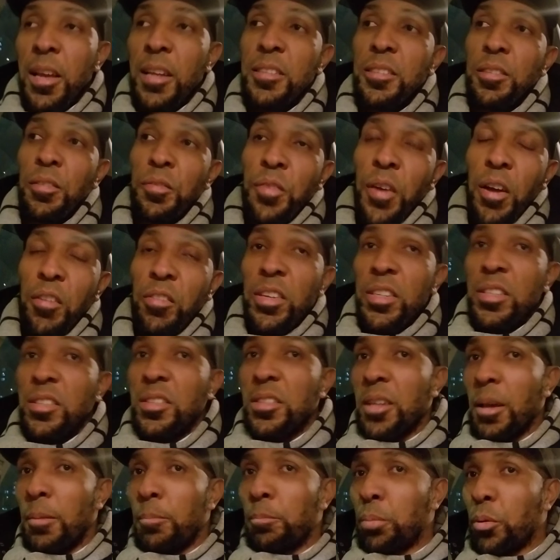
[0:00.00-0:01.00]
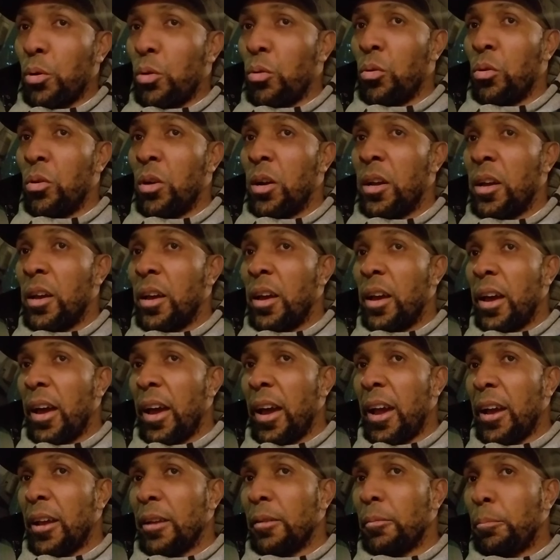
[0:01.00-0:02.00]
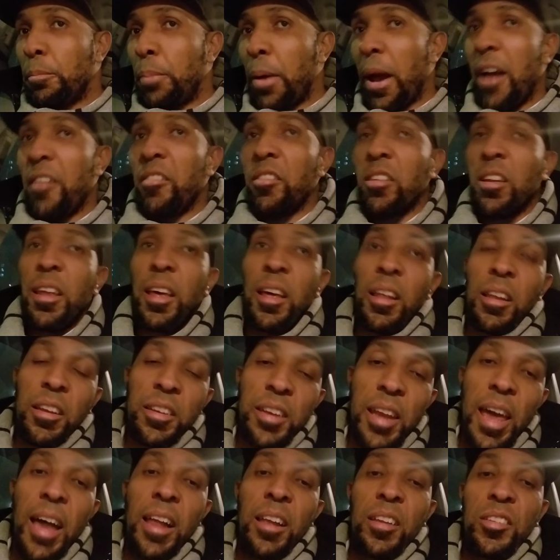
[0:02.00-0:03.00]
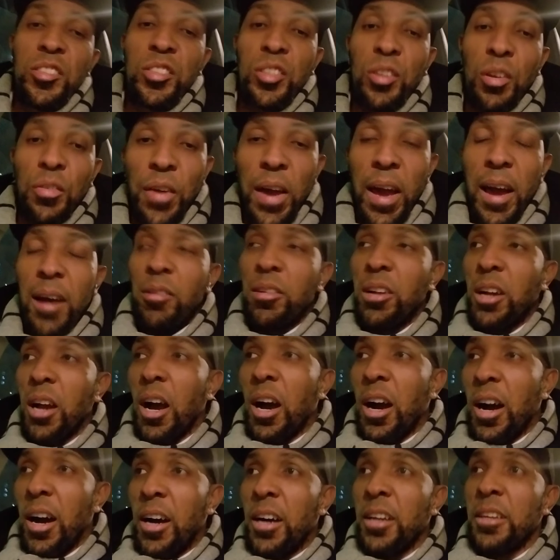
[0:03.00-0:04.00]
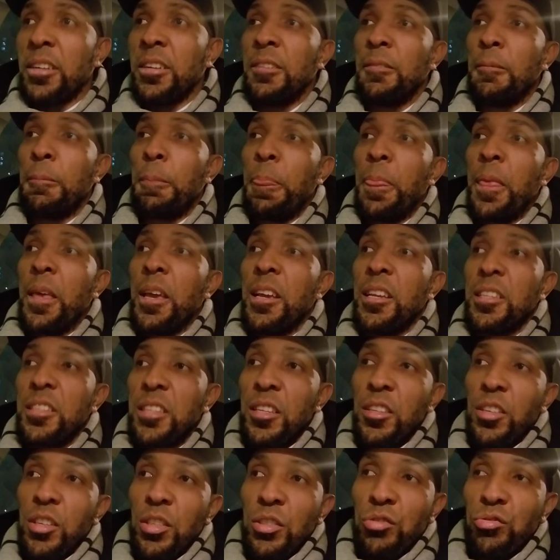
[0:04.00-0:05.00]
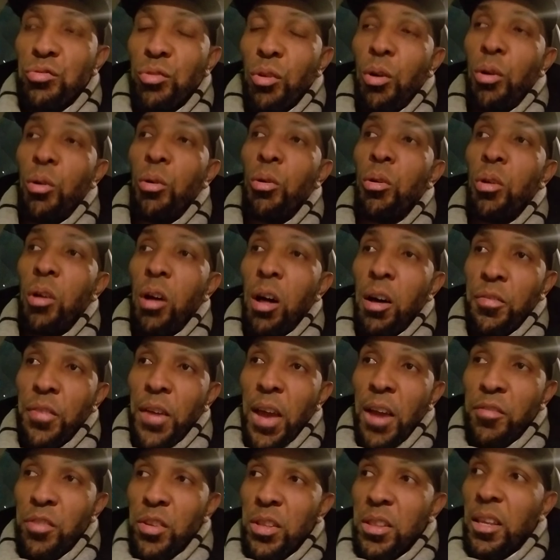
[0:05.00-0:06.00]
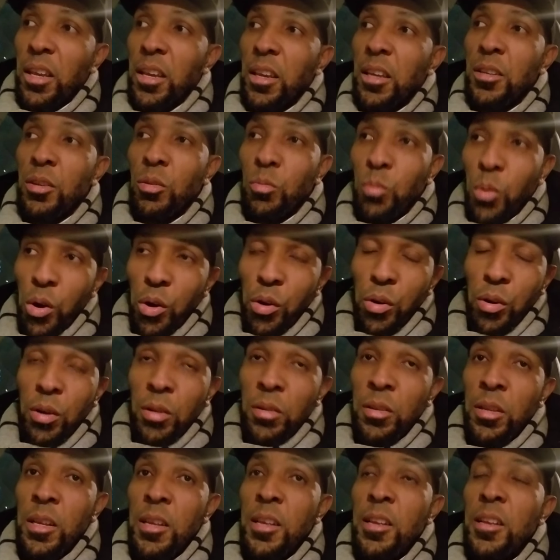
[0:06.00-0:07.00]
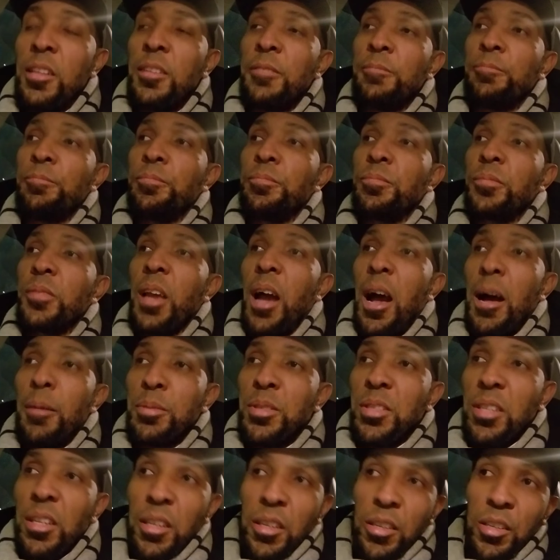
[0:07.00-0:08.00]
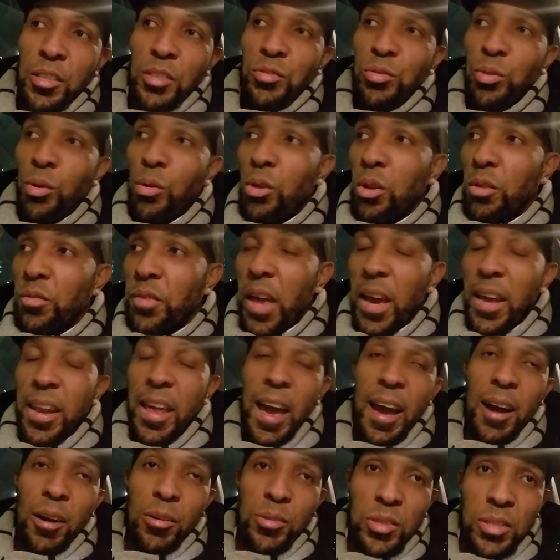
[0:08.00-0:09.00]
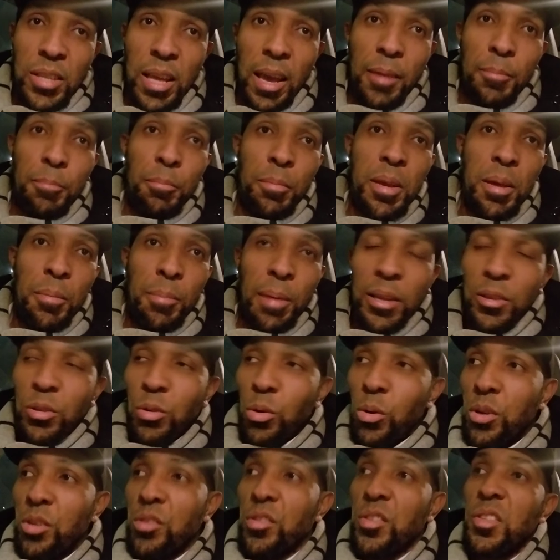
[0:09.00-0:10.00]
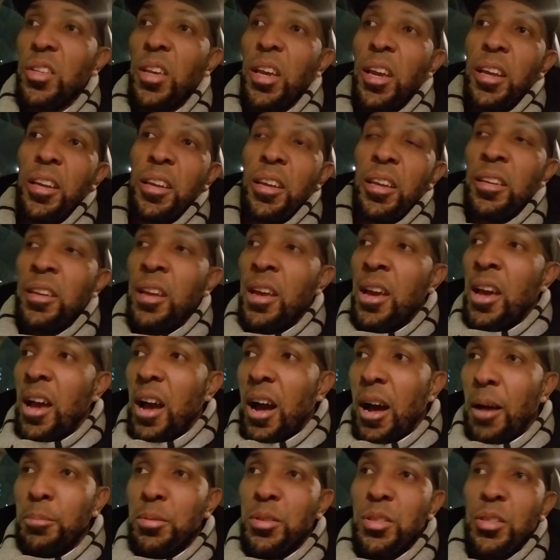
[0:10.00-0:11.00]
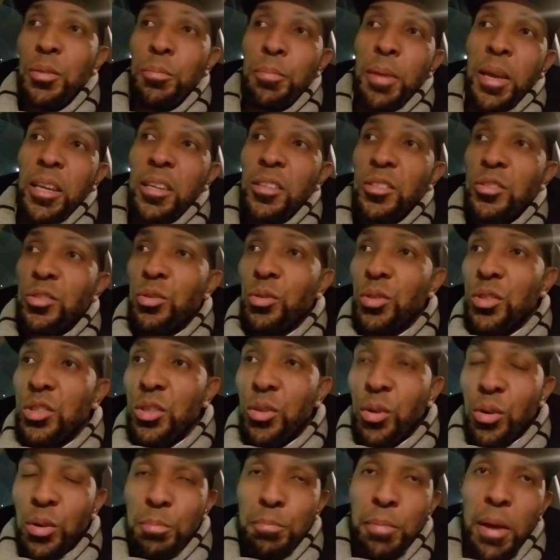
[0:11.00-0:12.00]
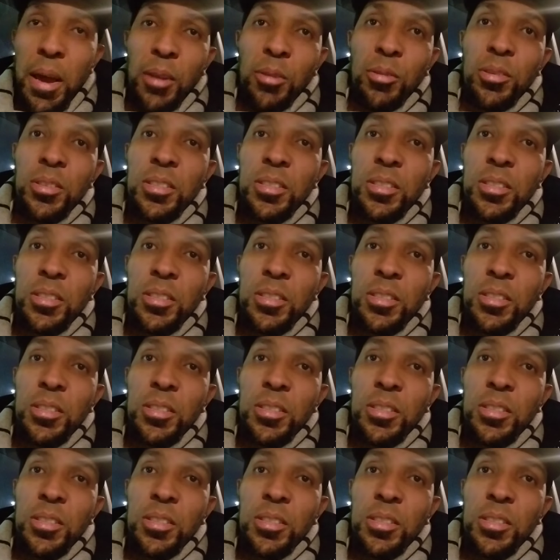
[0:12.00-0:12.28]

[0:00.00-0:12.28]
very simple and parallel analogy of how God is in control of everything in the world. I'm still in control of that house that me and my daughter is in, and I'm still making sure she go to bed on